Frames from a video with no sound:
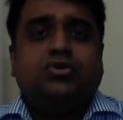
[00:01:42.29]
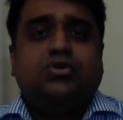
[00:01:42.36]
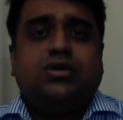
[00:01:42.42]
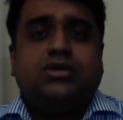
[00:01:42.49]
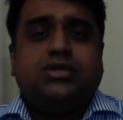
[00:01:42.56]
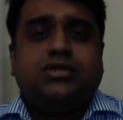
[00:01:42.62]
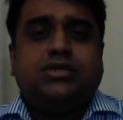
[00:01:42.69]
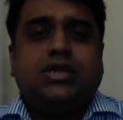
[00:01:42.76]

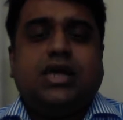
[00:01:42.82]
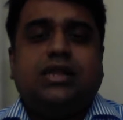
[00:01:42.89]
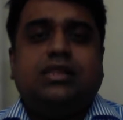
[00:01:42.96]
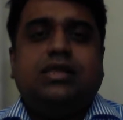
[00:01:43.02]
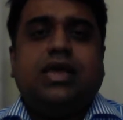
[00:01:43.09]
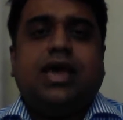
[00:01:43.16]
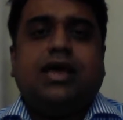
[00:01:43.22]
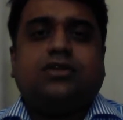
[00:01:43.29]
to
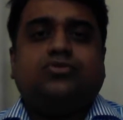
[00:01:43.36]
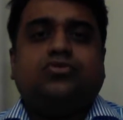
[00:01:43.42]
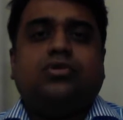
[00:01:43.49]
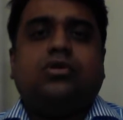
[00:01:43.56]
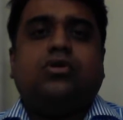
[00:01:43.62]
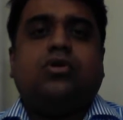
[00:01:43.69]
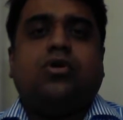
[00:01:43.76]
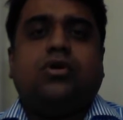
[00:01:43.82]
understand the
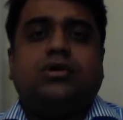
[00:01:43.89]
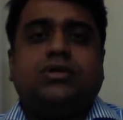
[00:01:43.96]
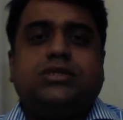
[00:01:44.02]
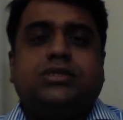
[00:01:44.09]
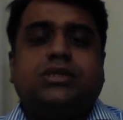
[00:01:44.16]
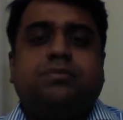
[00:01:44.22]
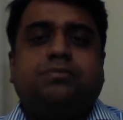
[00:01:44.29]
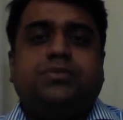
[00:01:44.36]
actual
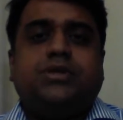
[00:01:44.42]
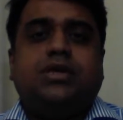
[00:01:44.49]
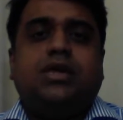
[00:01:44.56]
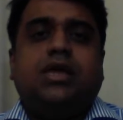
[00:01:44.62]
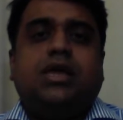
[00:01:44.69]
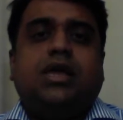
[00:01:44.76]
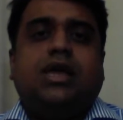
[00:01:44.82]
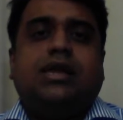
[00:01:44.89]
concept
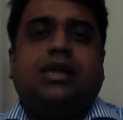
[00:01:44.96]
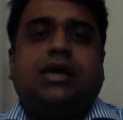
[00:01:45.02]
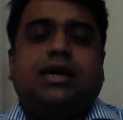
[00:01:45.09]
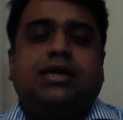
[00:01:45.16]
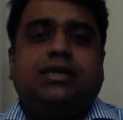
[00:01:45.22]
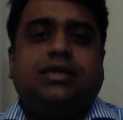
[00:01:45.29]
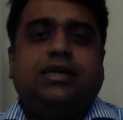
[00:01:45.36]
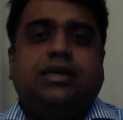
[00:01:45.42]
an
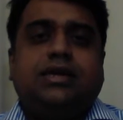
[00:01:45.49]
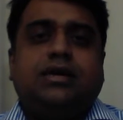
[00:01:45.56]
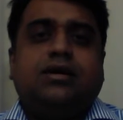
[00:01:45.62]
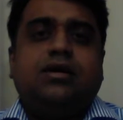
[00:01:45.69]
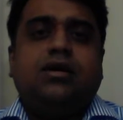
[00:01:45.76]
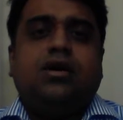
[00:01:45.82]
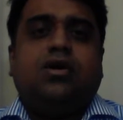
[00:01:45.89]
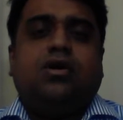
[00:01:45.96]

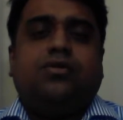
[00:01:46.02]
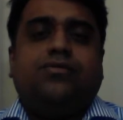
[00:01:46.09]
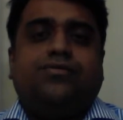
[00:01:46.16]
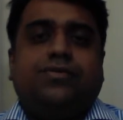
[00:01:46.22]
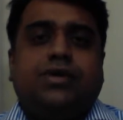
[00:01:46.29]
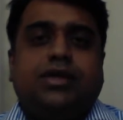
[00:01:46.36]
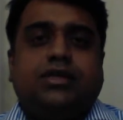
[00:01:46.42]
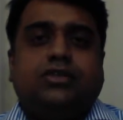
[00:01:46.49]
idea
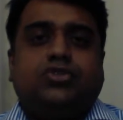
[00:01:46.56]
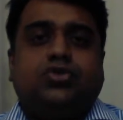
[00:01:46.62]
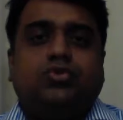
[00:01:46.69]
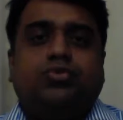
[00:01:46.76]
of it.